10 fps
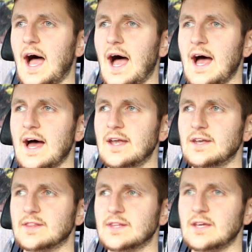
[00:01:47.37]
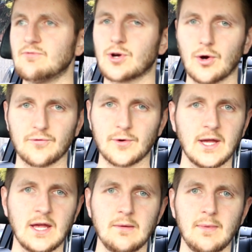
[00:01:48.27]
And the
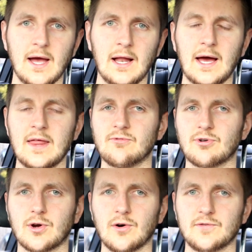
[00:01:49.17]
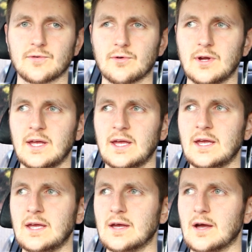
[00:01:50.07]
recovery email and the
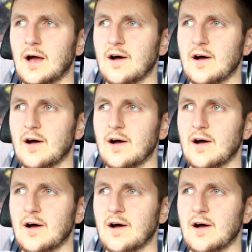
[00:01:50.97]
recovery